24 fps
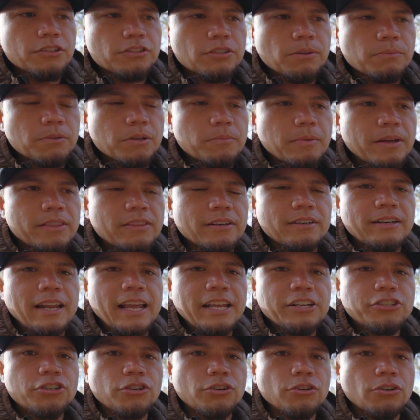something about the
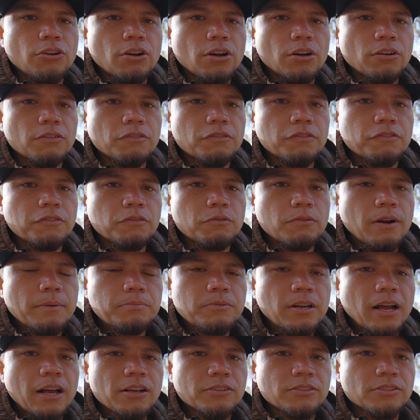nature of
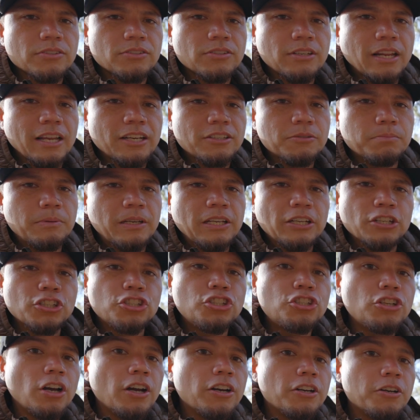reptiles and snakes being
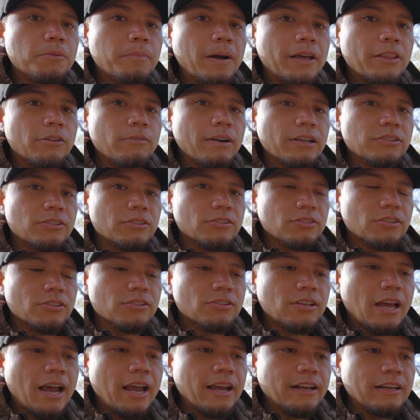shunned by the rest of
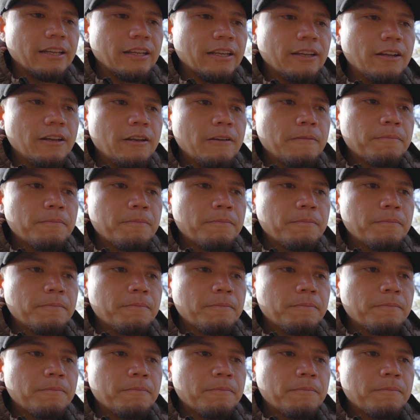society